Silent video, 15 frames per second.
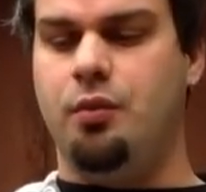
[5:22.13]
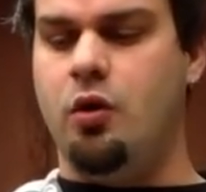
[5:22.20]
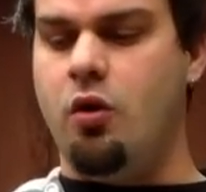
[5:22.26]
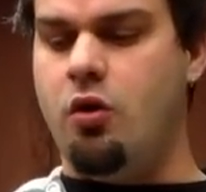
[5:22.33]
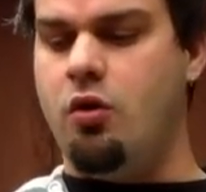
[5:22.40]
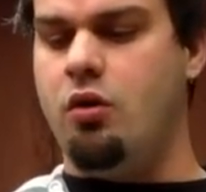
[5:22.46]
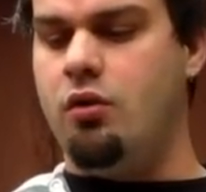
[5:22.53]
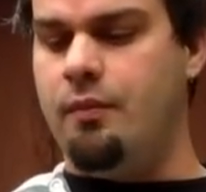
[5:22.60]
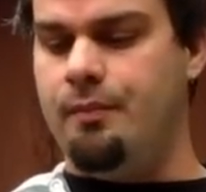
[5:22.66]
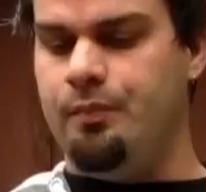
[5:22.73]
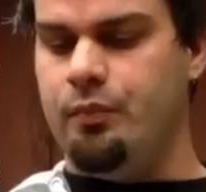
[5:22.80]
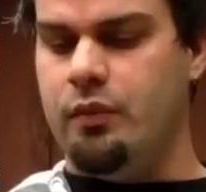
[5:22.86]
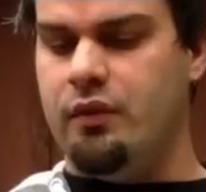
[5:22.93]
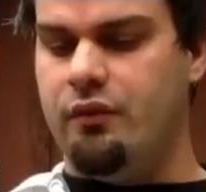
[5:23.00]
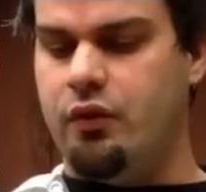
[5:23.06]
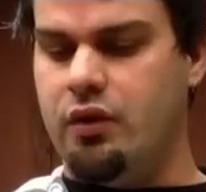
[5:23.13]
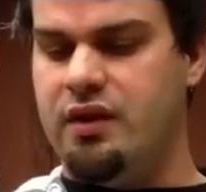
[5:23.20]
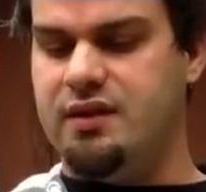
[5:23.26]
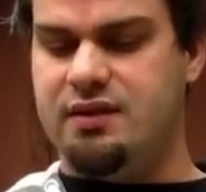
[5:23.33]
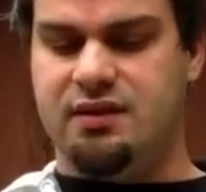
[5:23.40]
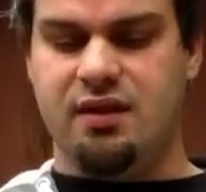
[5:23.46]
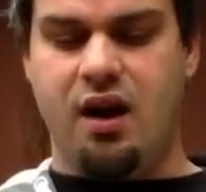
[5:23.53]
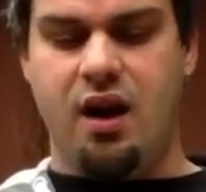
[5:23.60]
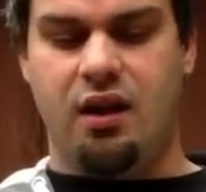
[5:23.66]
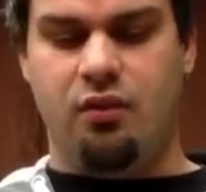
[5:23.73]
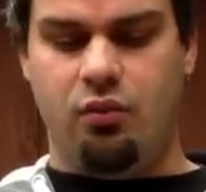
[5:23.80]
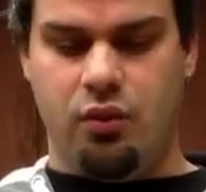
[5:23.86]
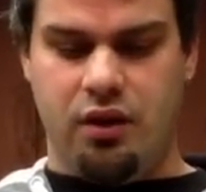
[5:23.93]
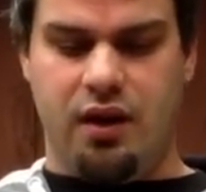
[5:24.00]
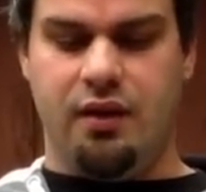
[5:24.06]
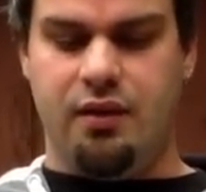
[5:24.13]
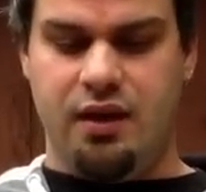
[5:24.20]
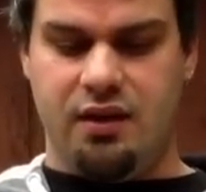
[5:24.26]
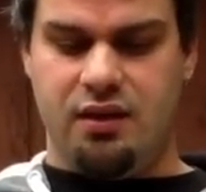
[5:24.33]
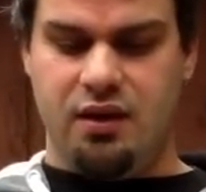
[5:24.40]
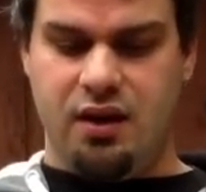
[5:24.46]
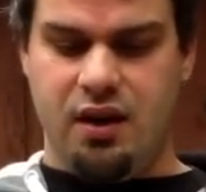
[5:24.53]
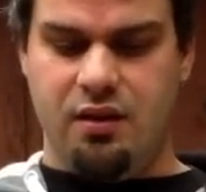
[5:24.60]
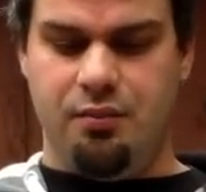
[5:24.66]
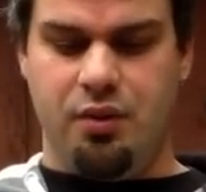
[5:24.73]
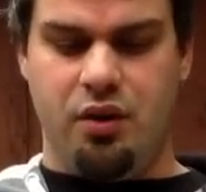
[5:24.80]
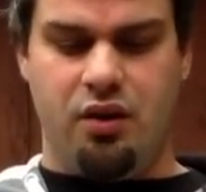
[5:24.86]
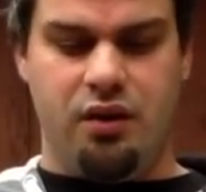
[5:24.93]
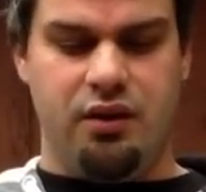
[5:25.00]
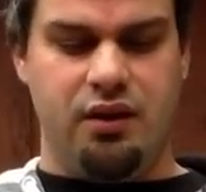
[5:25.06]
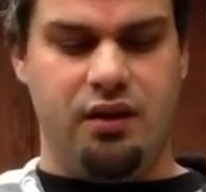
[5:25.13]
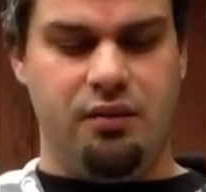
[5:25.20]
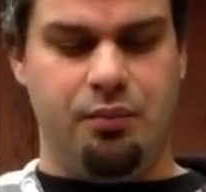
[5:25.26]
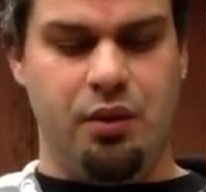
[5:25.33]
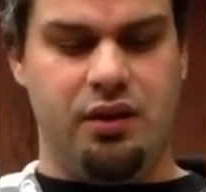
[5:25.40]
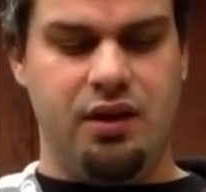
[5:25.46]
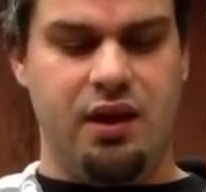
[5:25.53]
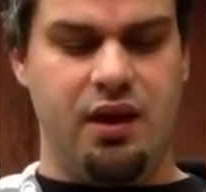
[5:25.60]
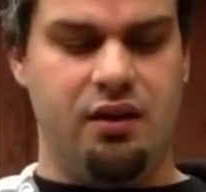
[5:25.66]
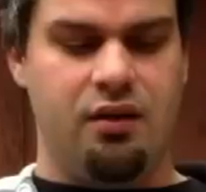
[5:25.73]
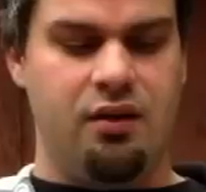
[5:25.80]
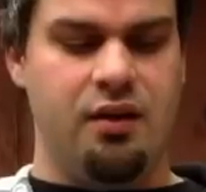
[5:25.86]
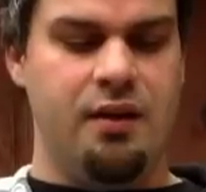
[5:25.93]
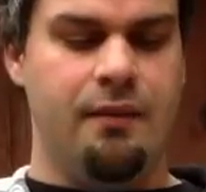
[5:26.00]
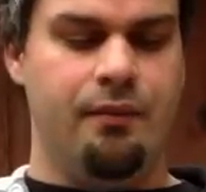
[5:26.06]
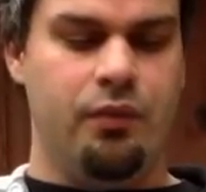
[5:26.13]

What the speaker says: goal for this stock, when I get the gun put together,